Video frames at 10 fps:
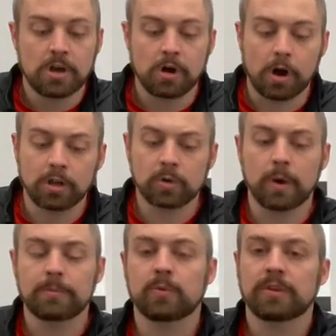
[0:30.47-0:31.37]
are all
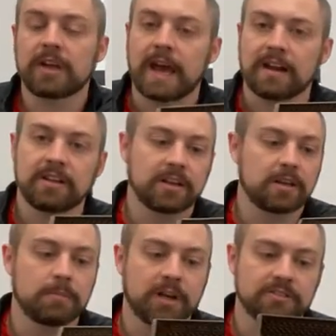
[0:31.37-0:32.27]
equipped with a catalytic
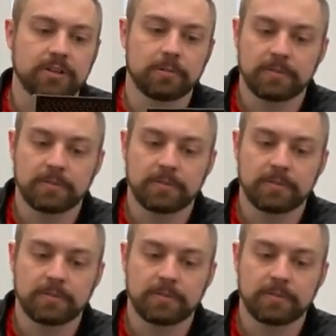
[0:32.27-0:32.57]
combustor.